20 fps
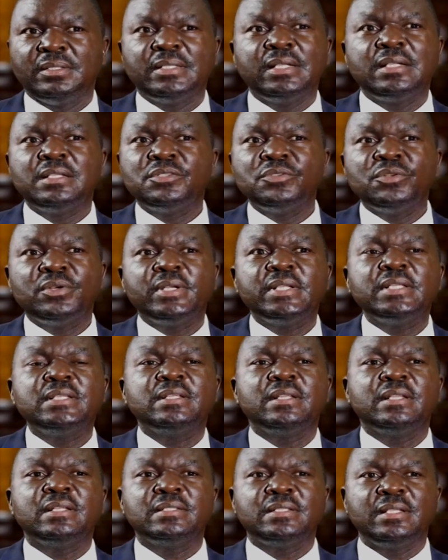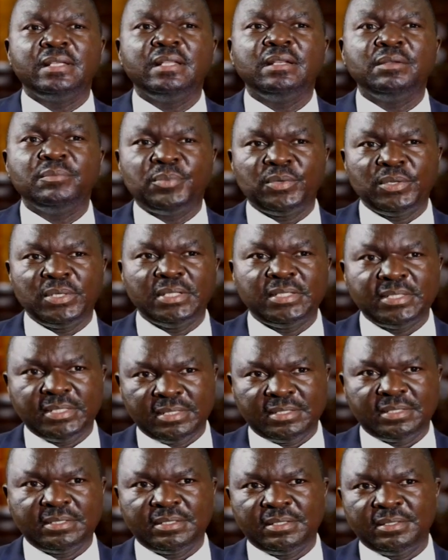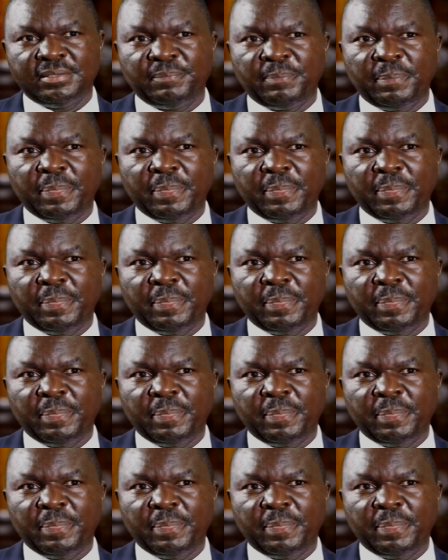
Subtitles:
There is no richness in politics.